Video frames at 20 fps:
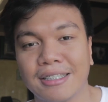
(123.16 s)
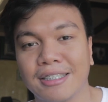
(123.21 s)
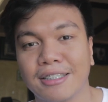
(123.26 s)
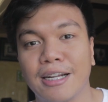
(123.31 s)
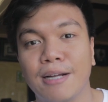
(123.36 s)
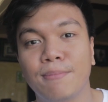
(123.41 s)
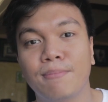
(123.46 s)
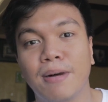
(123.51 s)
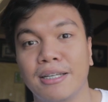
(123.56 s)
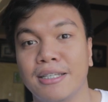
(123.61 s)

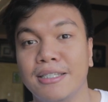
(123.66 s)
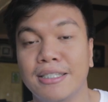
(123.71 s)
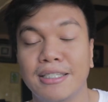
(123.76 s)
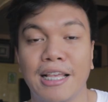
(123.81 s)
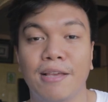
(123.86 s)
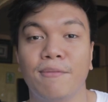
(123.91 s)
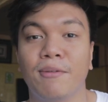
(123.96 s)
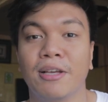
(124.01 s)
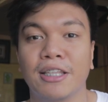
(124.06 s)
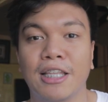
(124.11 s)
extra money
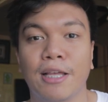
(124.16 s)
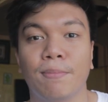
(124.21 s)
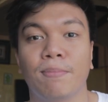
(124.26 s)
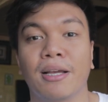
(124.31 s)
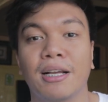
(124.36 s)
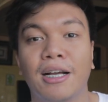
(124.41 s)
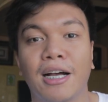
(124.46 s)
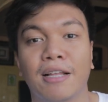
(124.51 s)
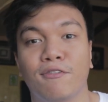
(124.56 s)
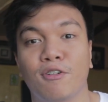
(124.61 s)
saving tip
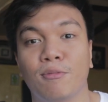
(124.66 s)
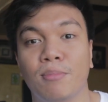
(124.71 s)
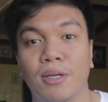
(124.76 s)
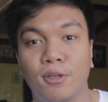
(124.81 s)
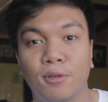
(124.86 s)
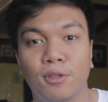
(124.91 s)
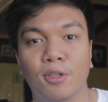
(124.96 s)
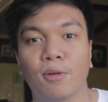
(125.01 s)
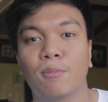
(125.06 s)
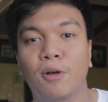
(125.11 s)
I got from
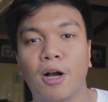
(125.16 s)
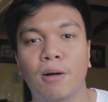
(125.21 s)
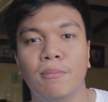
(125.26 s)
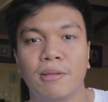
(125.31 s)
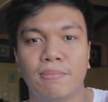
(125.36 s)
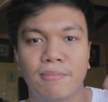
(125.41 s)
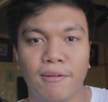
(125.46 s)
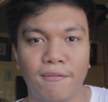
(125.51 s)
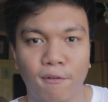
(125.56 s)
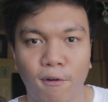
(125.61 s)
a YouTube
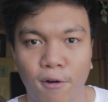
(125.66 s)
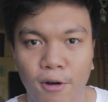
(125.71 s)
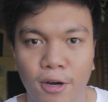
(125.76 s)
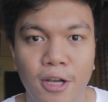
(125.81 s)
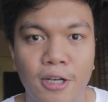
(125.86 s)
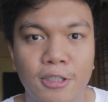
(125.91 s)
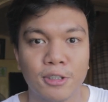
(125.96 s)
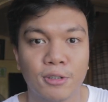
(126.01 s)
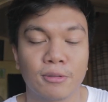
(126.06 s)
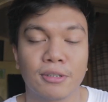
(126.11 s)
comment before.
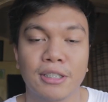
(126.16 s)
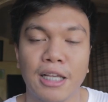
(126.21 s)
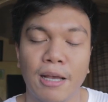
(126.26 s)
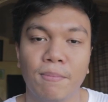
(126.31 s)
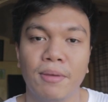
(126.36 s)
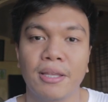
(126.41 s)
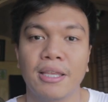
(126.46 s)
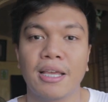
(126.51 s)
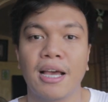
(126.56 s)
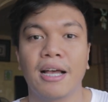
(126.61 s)
So
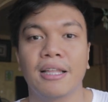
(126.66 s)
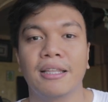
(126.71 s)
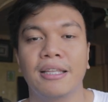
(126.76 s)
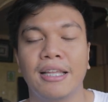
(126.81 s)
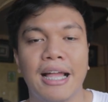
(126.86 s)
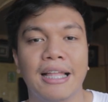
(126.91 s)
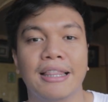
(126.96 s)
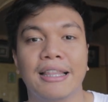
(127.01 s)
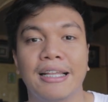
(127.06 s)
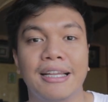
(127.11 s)
sabi niya,
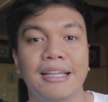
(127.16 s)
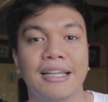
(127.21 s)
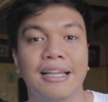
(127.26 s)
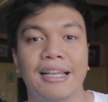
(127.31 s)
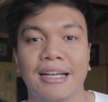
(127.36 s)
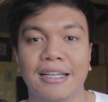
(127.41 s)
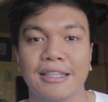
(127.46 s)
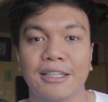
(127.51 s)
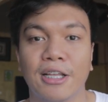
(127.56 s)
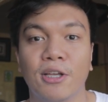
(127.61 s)
dinadala
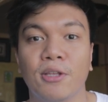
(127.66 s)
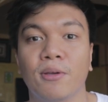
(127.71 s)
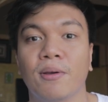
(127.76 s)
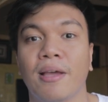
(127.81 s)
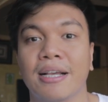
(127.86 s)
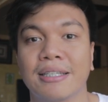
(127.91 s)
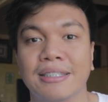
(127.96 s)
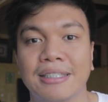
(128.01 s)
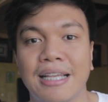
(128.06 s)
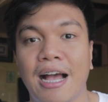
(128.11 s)
niya lang daw
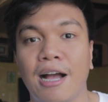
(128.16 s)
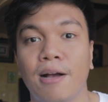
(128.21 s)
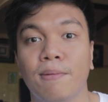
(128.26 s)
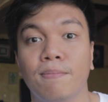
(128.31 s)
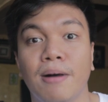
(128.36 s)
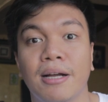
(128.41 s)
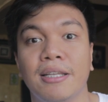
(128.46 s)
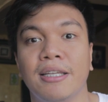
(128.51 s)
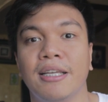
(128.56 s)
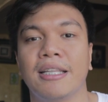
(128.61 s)
yung
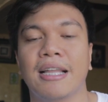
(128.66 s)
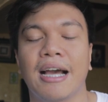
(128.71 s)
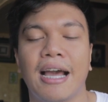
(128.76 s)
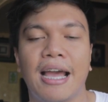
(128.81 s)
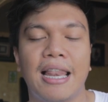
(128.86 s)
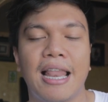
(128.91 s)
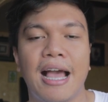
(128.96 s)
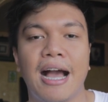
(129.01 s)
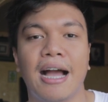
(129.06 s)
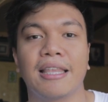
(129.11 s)
exact money na
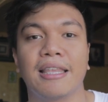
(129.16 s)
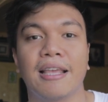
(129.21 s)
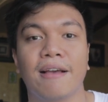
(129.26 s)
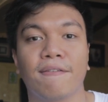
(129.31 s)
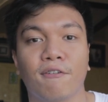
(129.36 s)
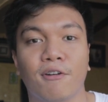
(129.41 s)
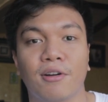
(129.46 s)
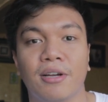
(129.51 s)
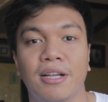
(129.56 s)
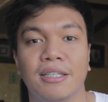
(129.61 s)
kailangan
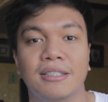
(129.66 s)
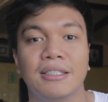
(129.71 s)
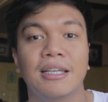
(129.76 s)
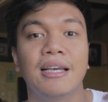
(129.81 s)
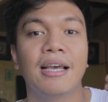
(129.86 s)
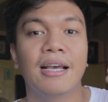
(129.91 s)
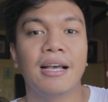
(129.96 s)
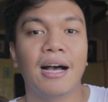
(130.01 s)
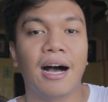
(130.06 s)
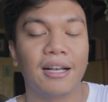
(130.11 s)
niya for his
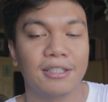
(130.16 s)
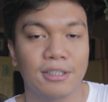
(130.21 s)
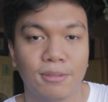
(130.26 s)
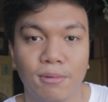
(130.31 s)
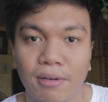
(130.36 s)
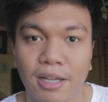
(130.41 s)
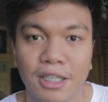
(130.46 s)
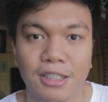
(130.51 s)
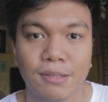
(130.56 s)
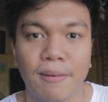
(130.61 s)

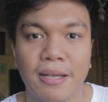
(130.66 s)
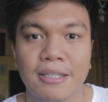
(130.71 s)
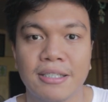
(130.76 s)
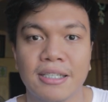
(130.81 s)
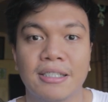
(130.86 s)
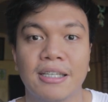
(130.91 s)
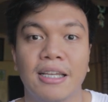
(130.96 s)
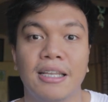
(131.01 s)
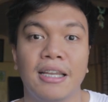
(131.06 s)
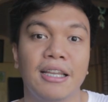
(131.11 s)
school
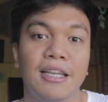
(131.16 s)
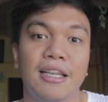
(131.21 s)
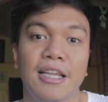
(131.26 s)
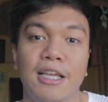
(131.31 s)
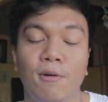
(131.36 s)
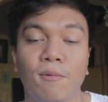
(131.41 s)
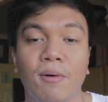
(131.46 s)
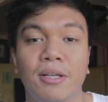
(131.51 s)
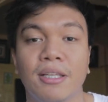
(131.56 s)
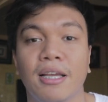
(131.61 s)
expenses and
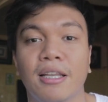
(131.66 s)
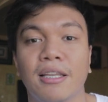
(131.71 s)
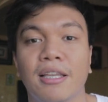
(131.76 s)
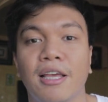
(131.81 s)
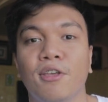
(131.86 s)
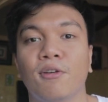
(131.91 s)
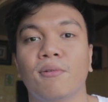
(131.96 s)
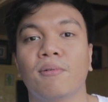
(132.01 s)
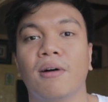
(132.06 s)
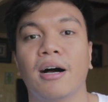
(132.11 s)
iniiwan niya
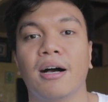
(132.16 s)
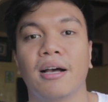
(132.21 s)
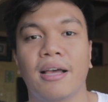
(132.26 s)
na yung